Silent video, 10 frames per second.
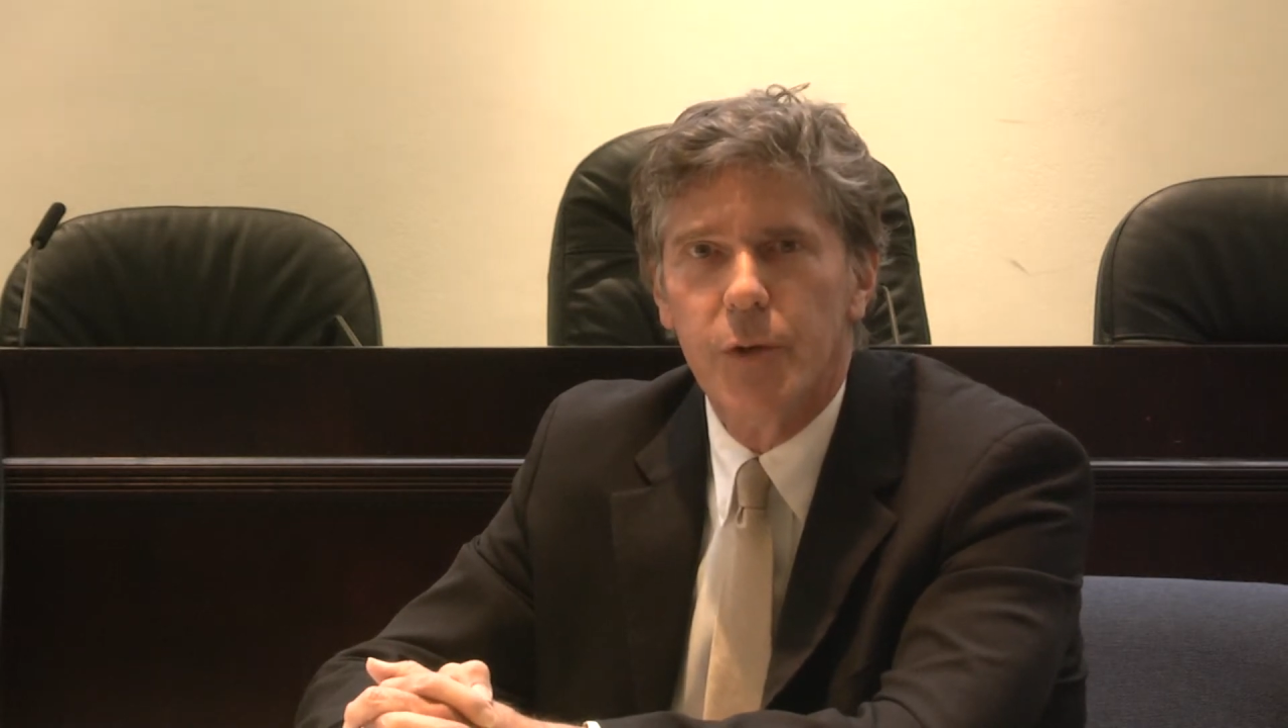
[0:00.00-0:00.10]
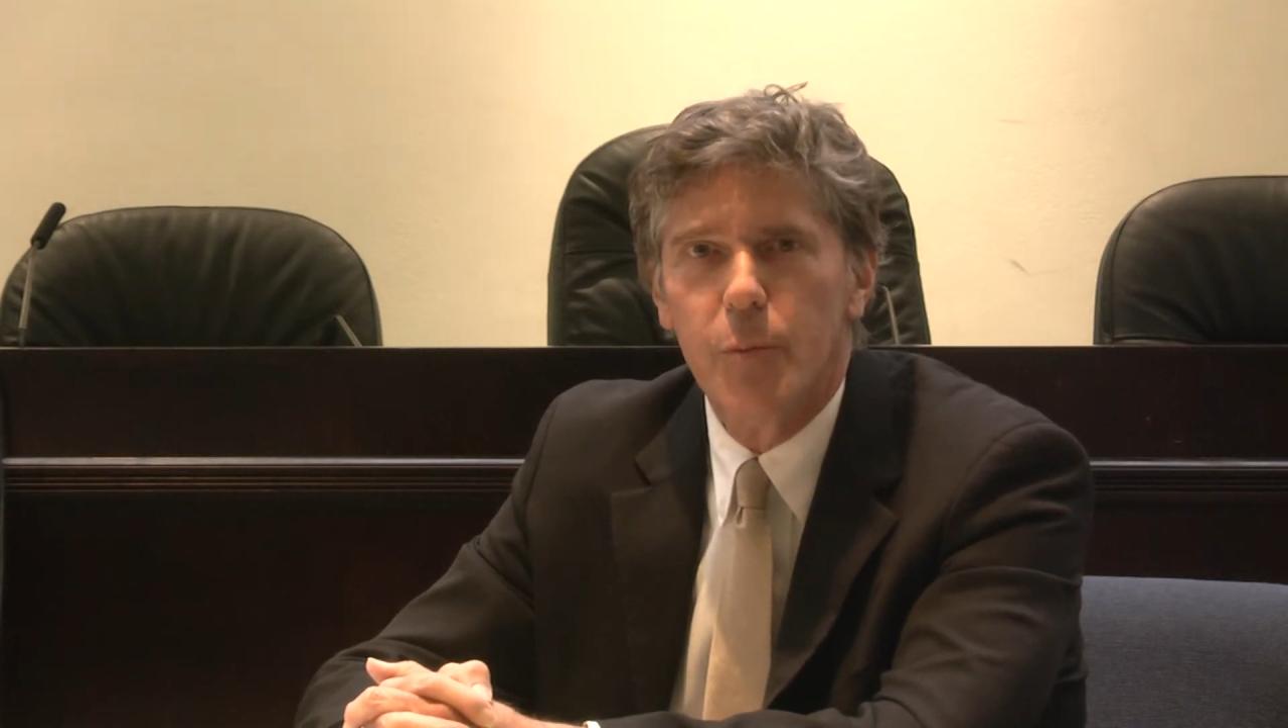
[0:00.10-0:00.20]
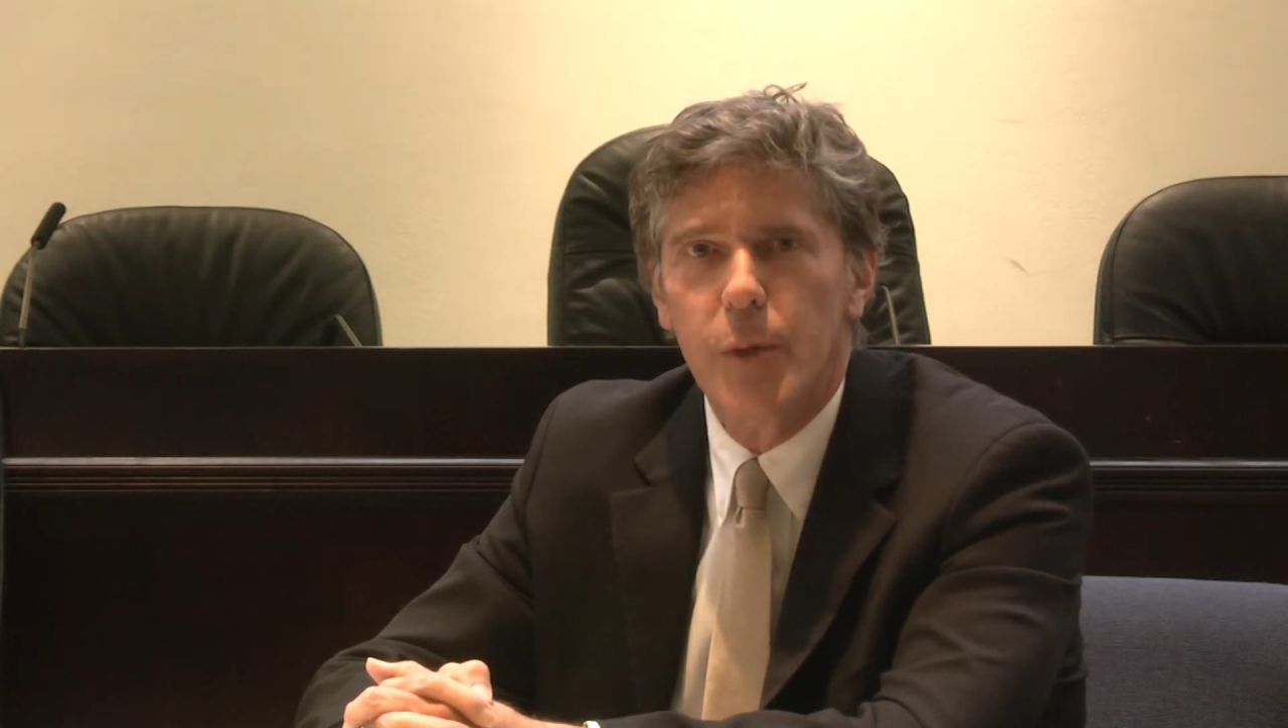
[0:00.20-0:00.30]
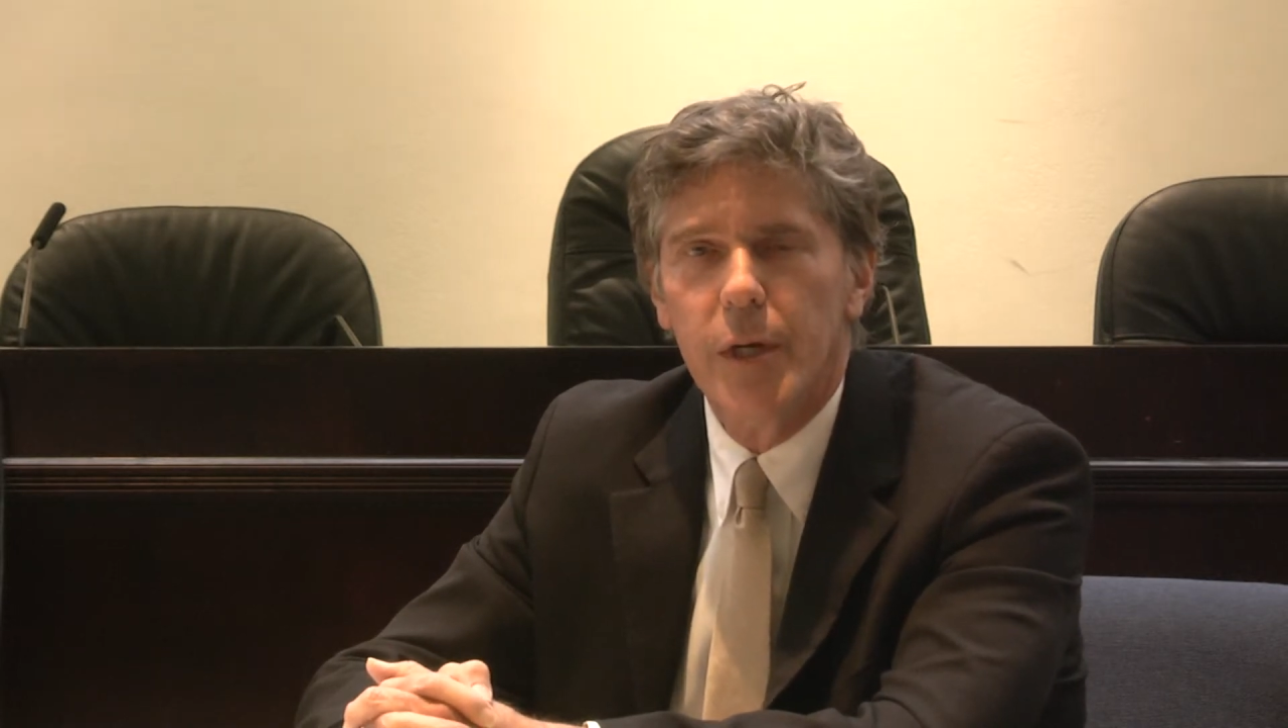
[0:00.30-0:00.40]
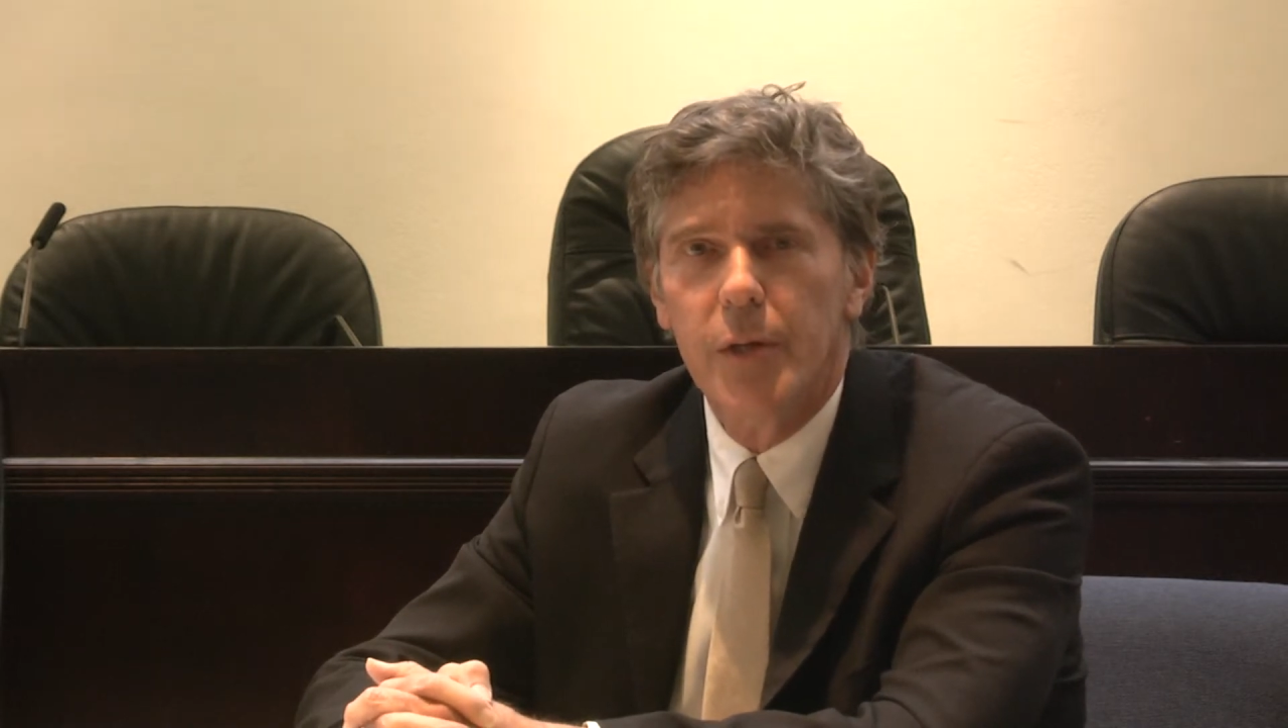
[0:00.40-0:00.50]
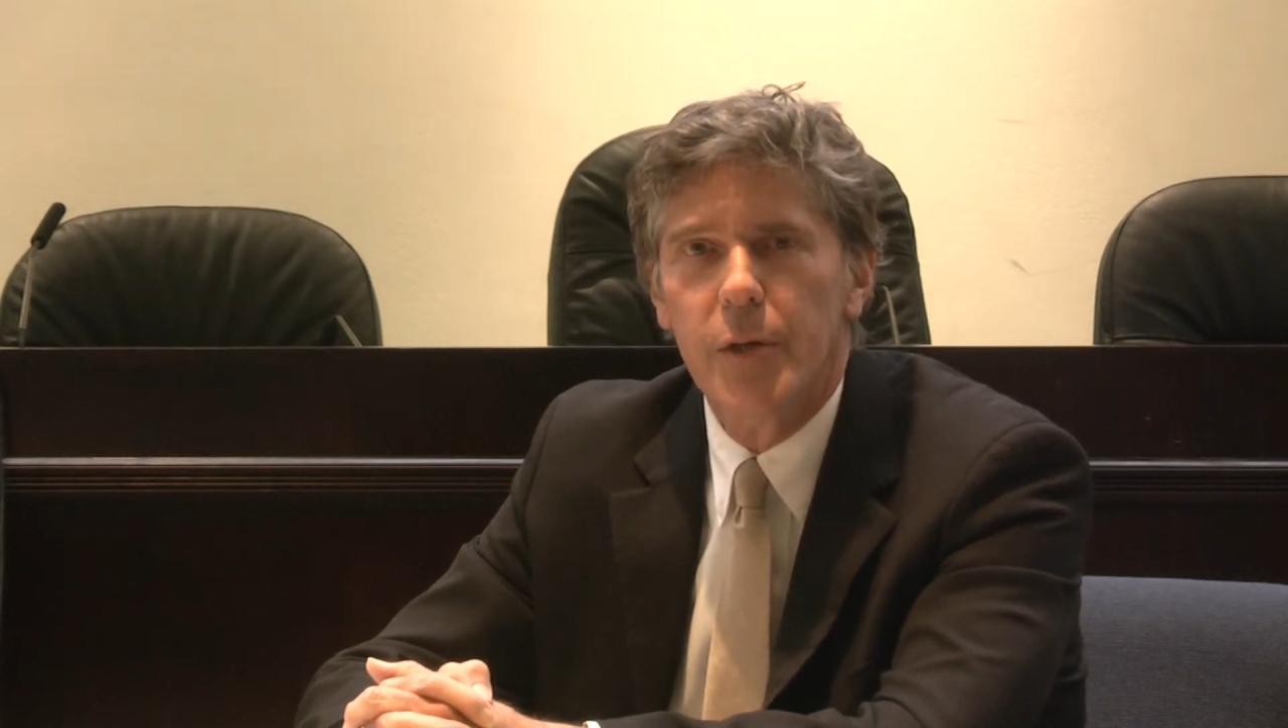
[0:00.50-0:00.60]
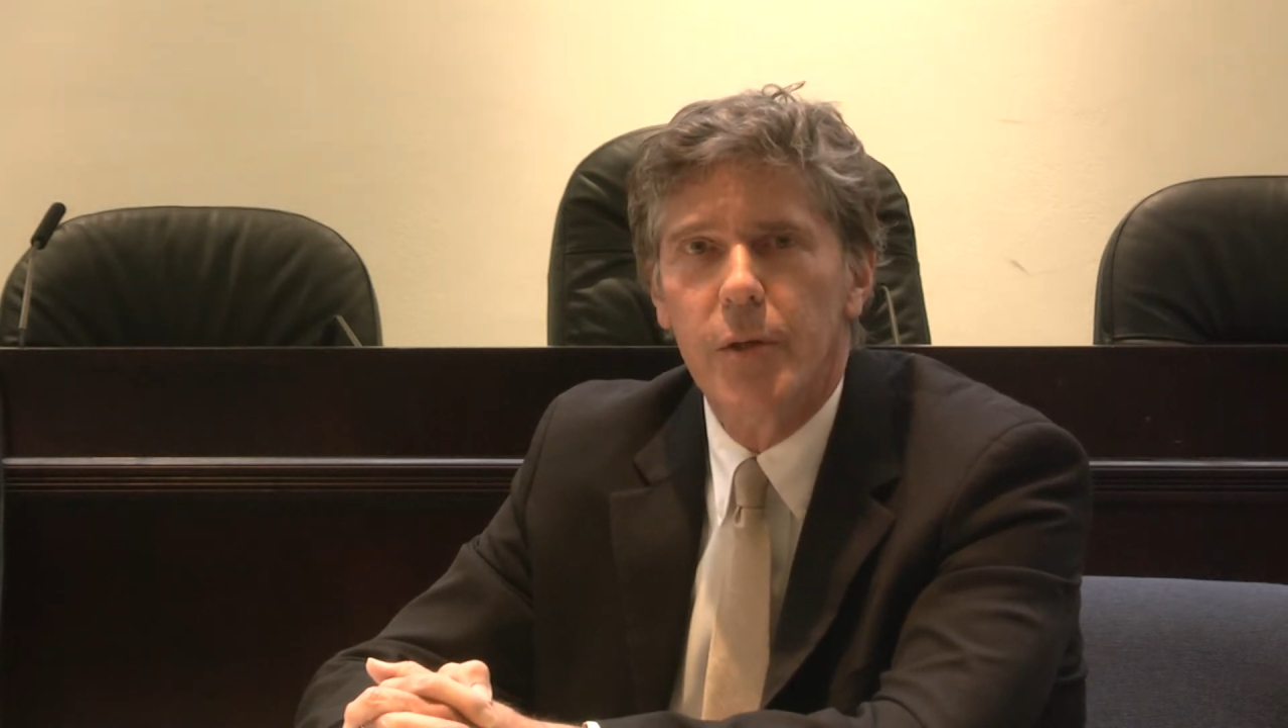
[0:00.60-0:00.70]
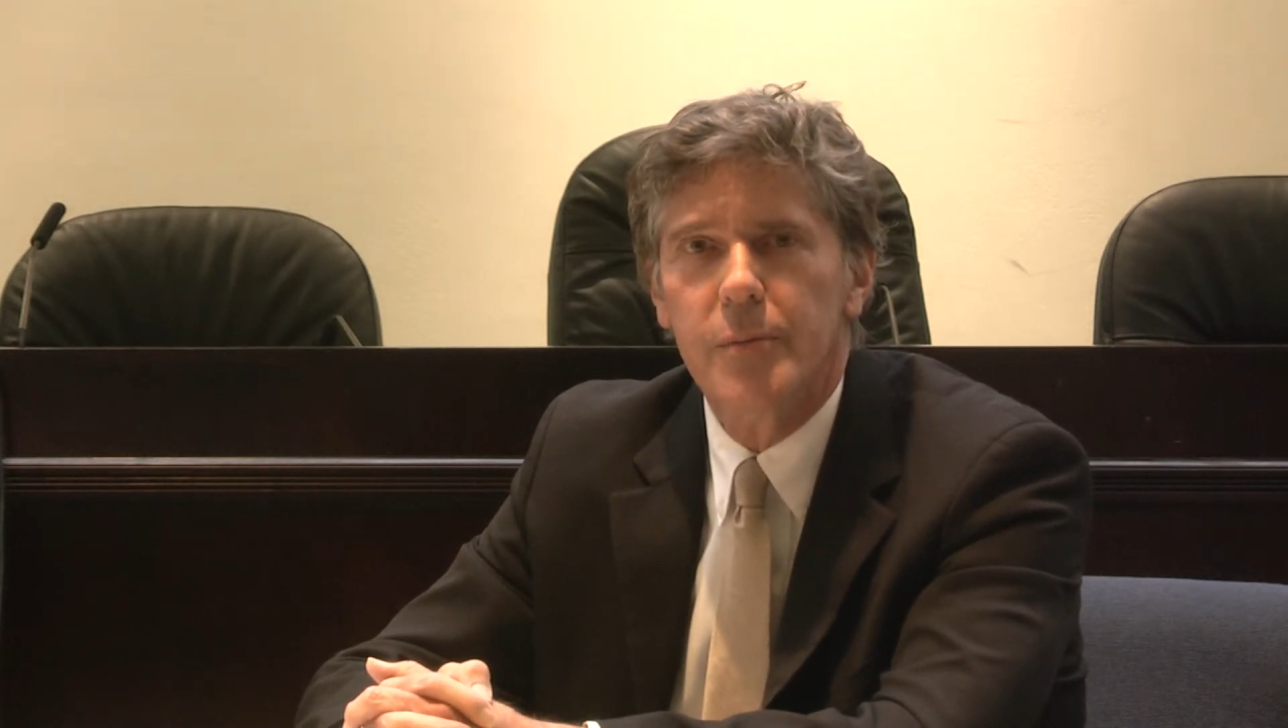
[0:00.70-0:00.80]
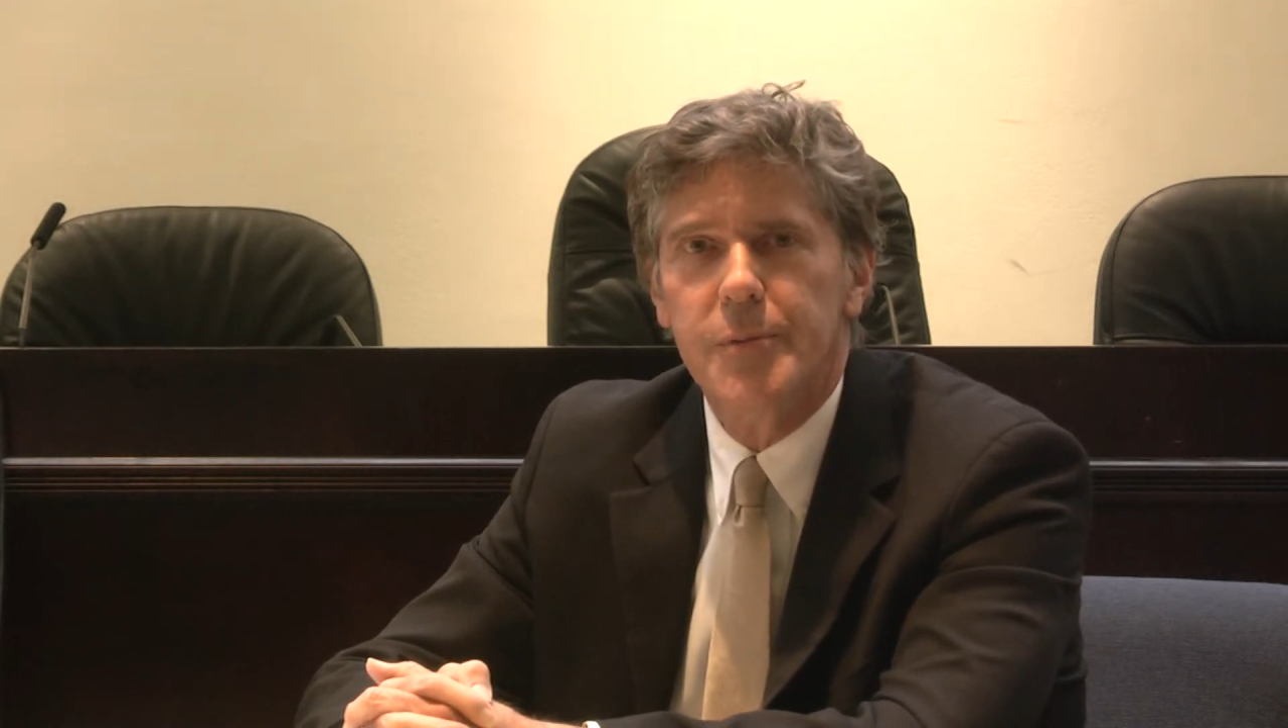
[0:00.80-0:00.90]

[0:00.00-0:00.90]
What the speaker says: from the